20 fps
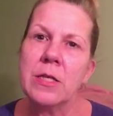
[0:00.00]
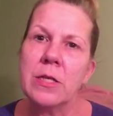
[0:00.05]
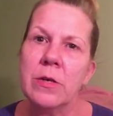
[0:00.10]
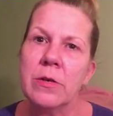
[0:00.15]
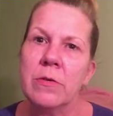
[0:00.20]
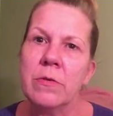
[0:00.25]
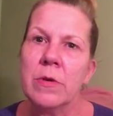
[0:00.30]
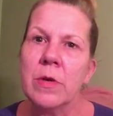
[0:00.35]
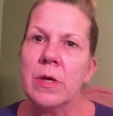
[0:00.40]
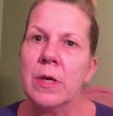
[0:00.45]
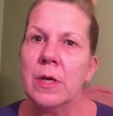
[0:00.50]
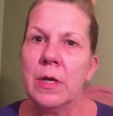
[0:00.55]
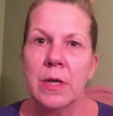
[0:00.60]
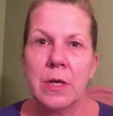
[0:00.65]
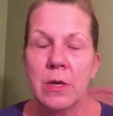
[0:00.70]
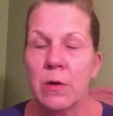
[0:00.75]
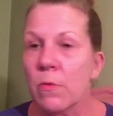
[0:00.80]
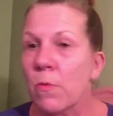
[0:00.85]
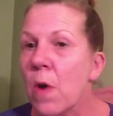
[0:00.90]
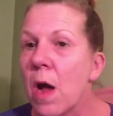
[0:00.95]
So
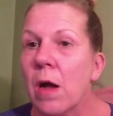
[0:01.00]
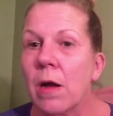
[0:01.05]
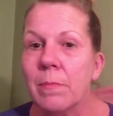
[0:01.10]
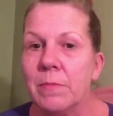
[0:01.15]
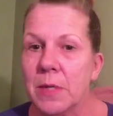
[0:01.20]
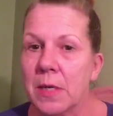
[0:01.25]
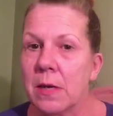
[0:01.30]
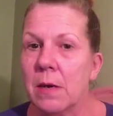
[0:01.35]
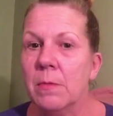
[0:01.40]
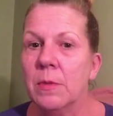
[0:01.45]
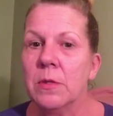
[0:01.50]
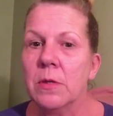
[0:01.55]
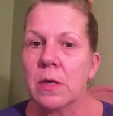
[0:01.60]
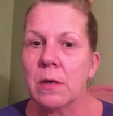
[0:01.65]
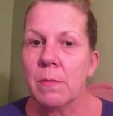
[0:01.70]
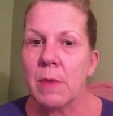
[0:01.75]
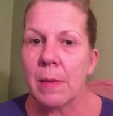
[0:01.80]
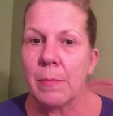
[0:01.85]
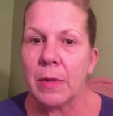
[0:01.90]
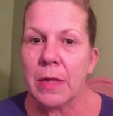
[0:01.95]
you're welcome to come and look
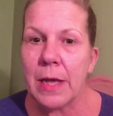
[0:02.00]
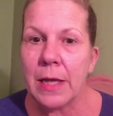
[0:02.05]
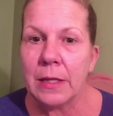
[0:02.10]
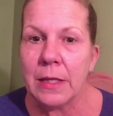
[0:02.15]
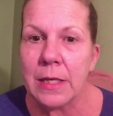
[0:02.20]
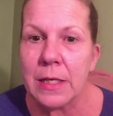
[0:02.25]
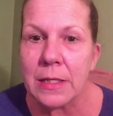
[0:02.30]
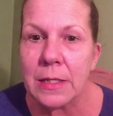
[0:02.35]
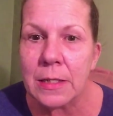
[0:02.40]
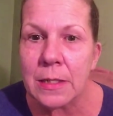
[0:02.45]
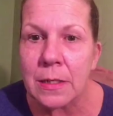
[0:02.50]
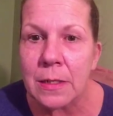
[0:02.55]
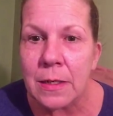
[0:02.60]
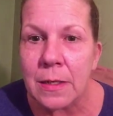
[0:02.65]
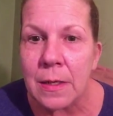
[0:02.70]
at my playlist.